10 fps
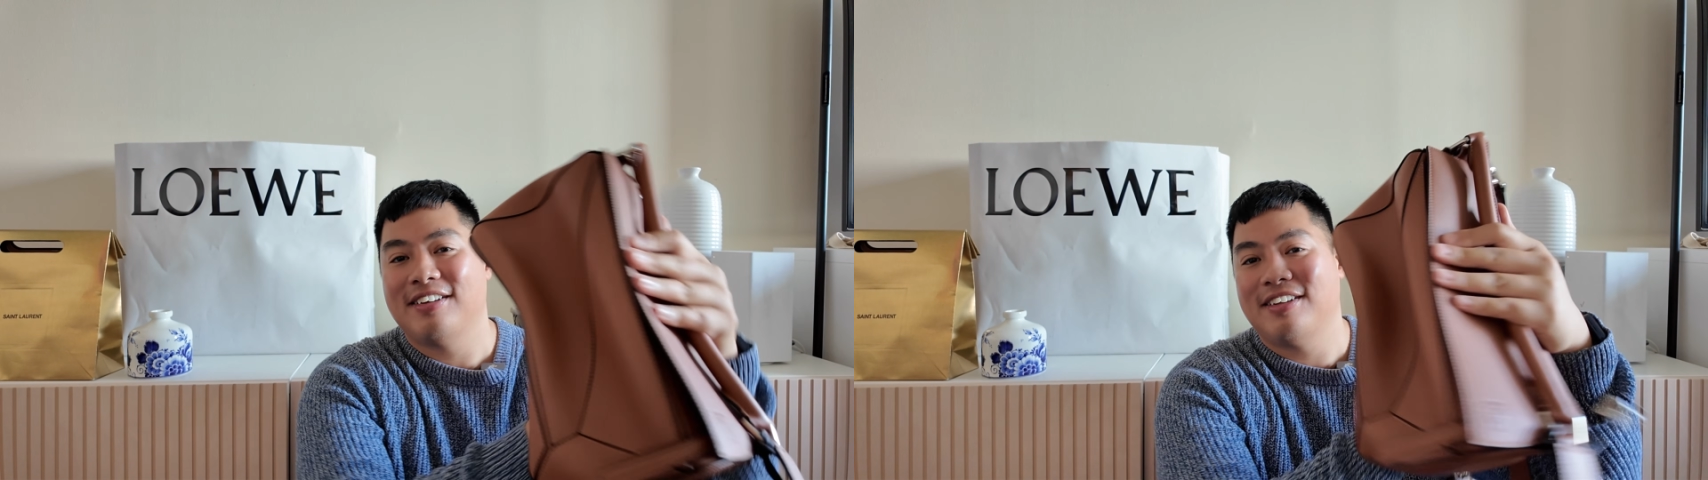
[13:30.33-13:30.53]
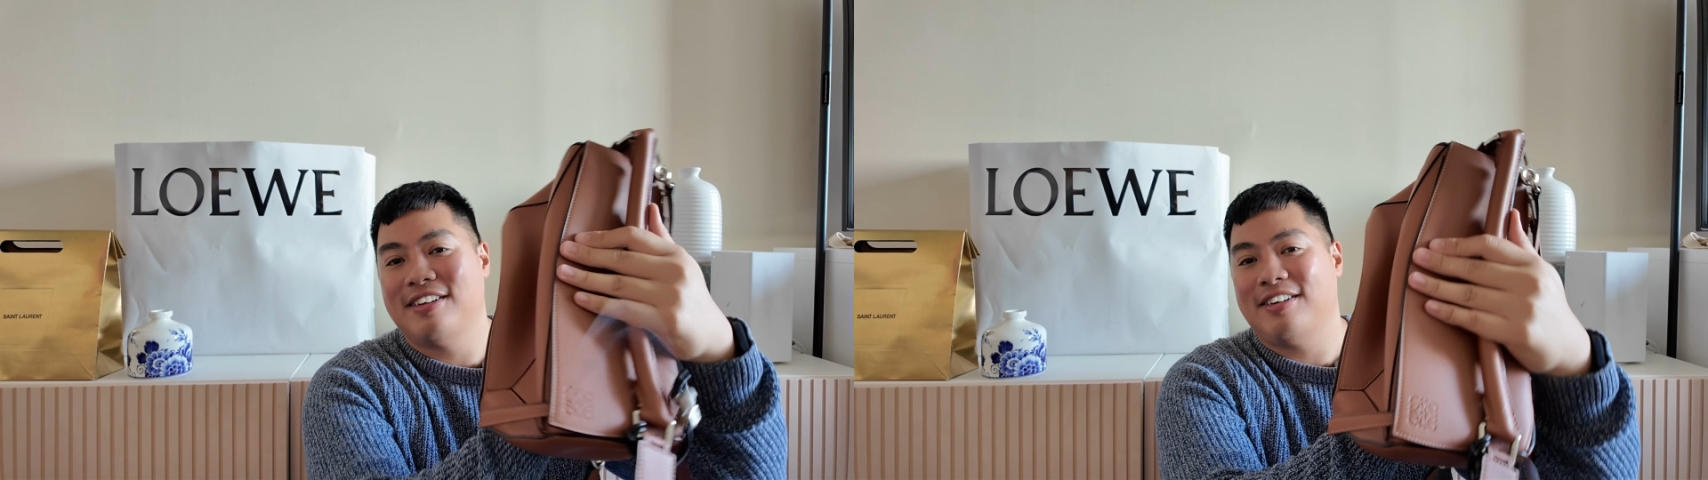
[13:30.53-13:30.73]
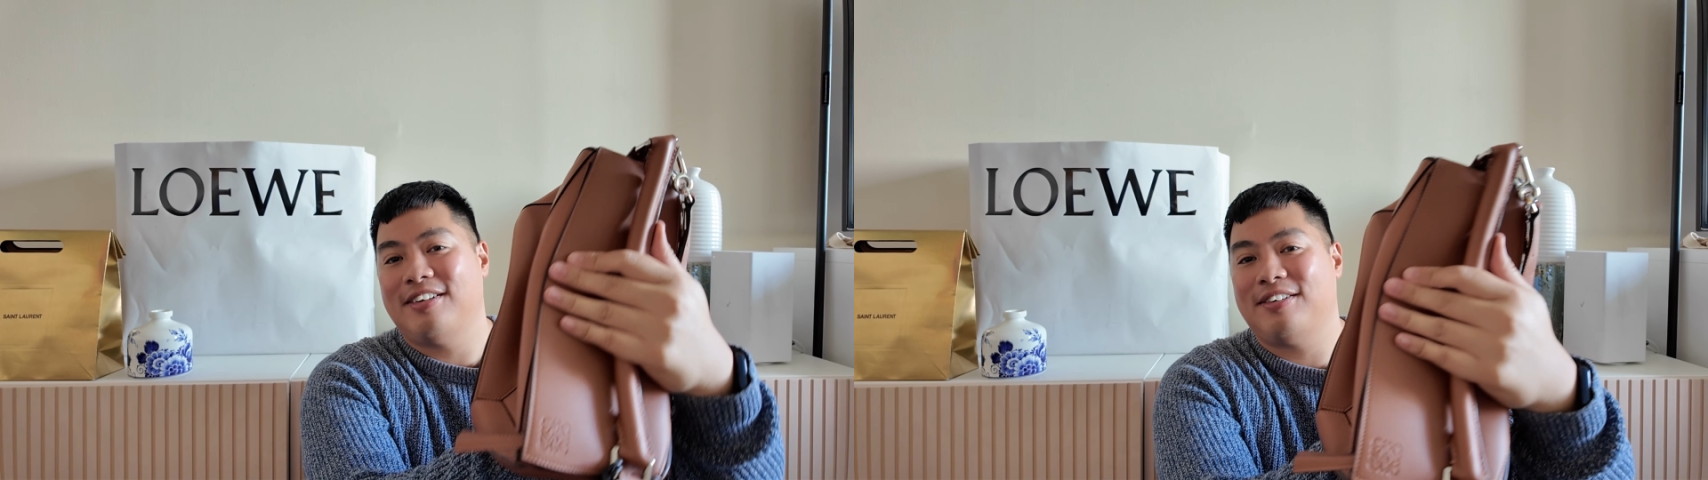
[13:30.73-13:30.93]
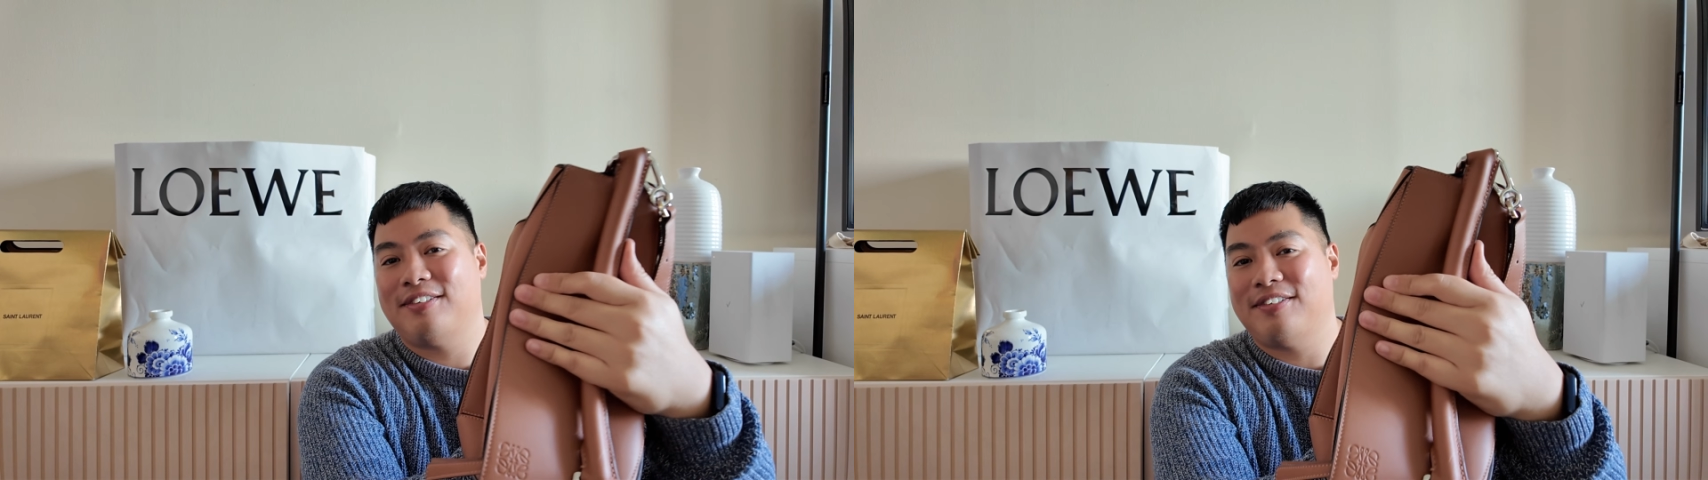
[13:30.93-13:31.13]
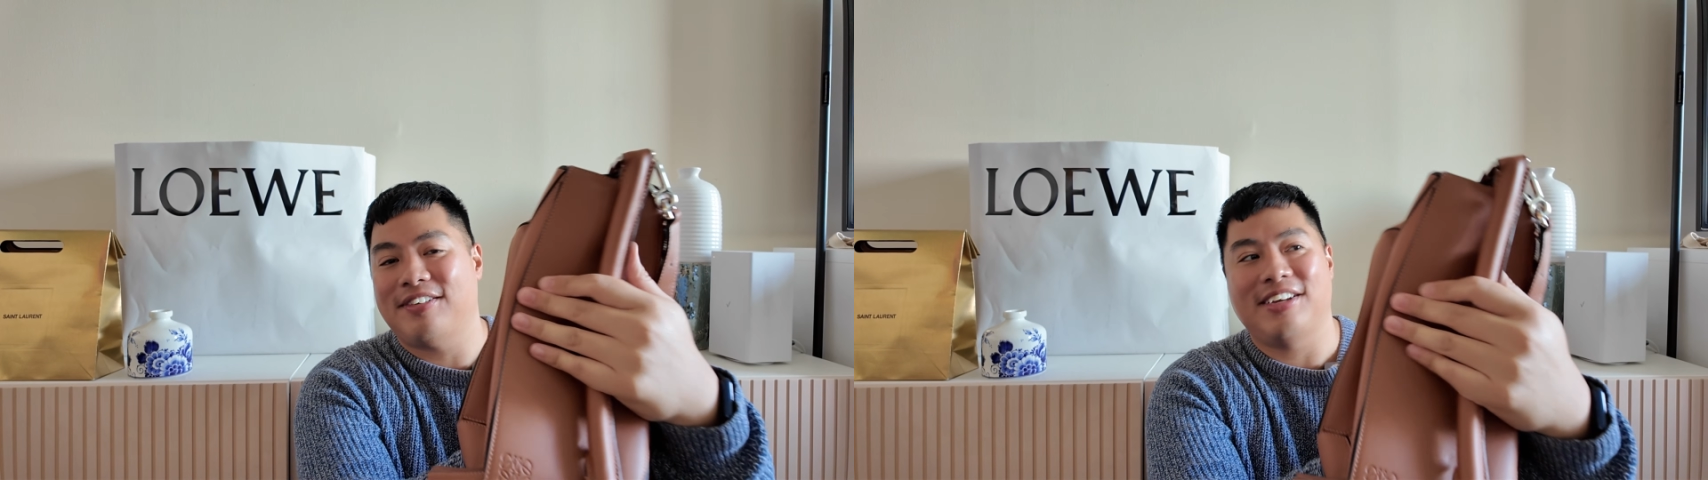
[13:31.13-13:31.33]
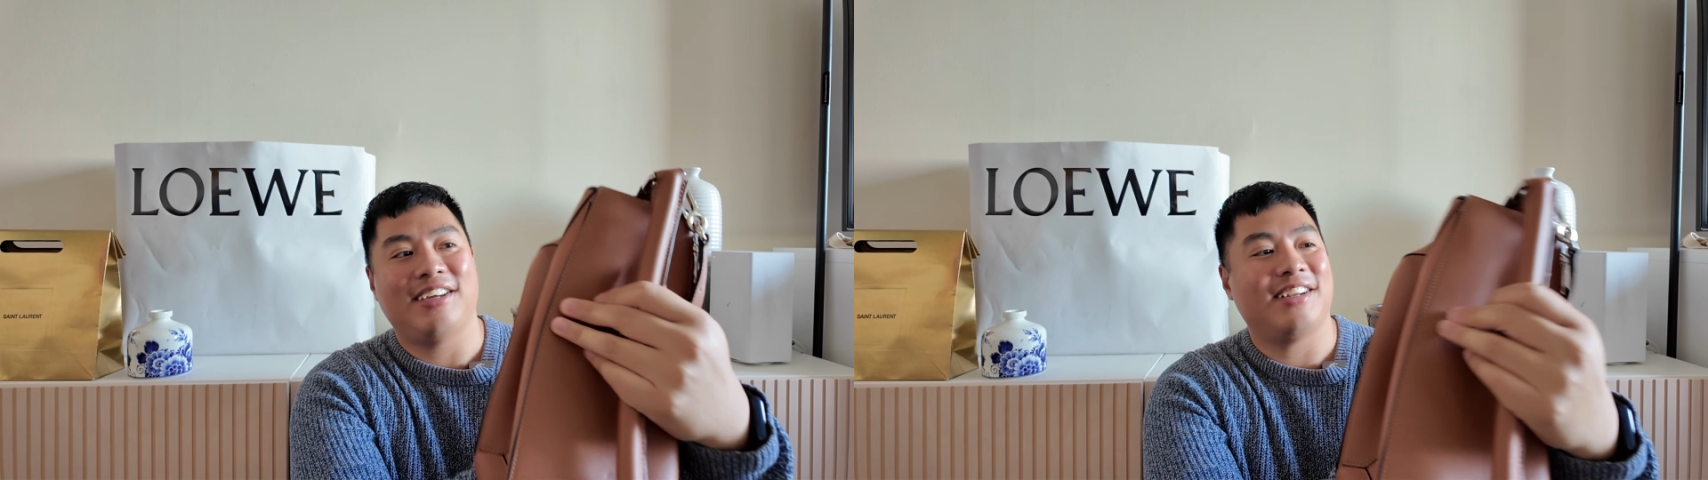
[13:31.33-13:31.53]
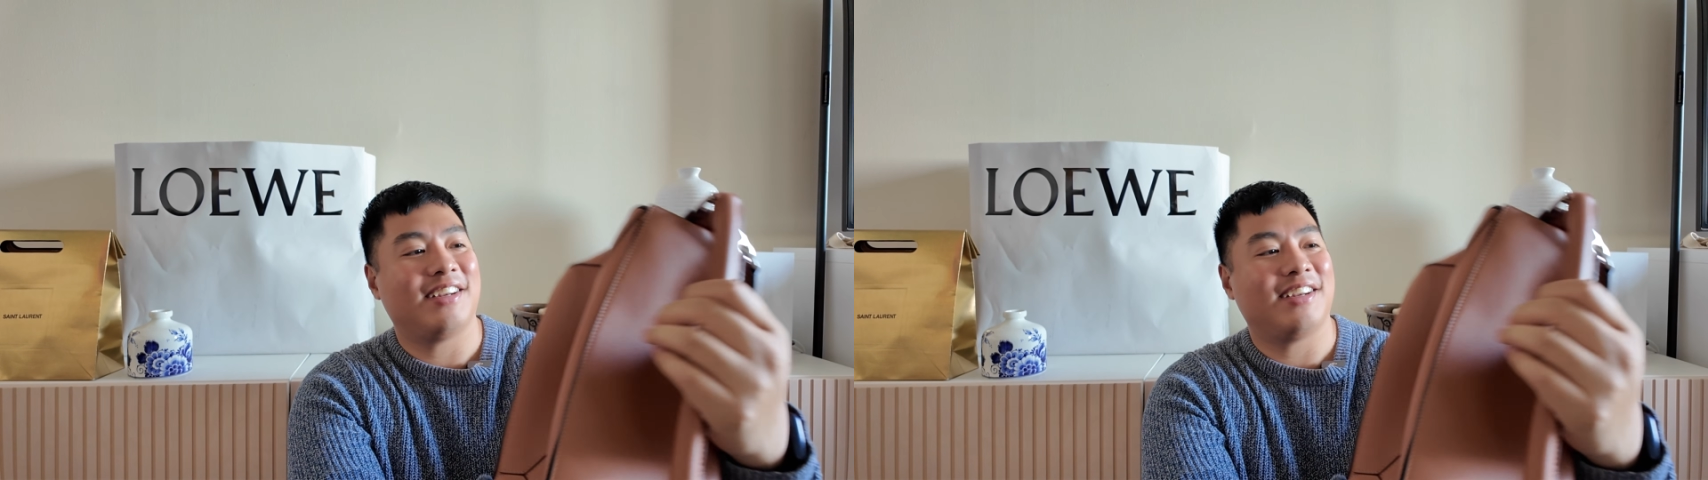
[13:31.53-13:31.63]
Not quite.